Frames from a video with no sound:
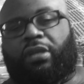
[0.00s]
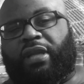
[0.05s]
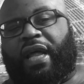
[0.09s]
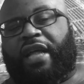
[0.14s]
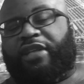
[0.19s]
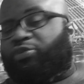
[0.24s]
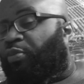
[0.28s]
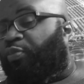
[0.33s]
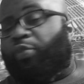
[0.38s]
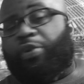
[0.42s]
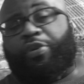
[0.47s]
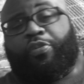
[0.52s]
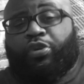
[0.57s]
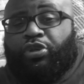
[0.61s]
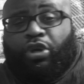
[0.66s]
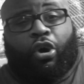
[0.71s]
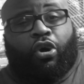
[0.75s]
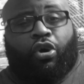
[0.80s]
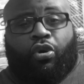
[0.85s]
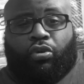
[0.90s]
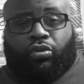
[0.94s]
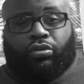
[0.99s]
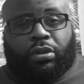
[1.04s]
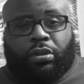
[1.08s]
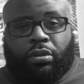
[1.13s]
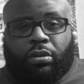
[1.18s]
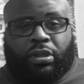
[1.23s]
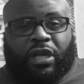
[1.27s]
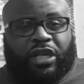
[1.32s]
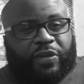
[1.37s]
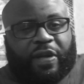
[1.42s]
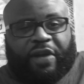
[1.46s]
That's what we were told.
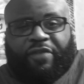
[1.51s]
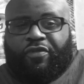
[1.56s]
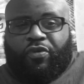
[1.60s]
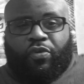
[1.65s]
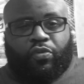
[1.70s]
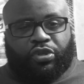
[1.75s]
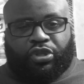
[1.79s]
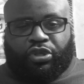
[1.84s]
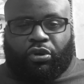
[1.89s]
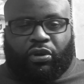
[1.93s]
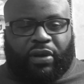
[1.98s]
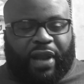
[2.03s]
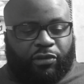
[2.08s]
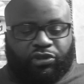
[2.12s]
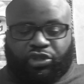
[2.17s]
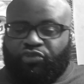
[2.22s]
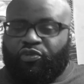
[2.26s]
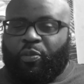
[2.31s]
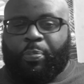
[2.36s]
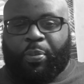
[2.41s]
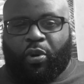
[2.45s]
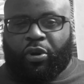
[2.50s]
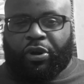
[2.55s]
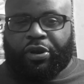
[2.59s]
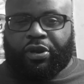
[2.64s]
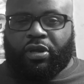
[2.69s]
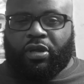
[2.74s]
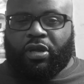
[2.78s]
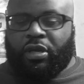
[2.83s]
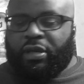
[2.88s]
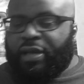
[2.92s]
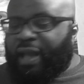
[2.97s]
That's what everyone was told. That was the report,
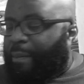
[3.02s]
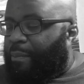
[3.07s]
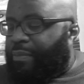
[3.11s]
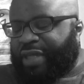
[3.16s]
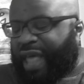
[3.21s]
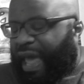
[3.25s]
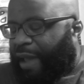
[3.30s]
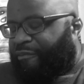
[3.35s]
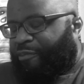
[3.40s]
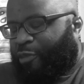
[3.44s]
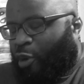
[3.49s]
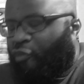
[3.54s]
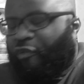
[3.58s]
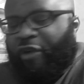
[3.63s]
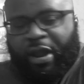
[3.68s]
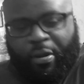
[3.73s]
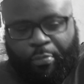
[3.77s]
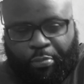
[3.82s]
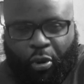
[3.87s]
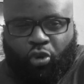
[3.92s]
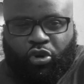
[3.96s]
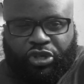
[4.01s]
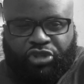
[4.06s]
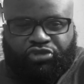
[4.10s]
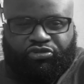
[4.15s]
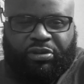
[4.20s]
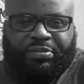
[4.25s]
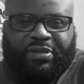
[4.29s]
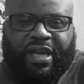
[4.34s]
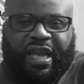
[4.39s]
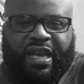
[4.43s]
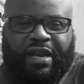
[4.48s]
that Correa broke his
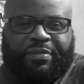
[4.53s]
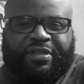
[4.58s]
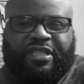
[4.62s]
ribs getting a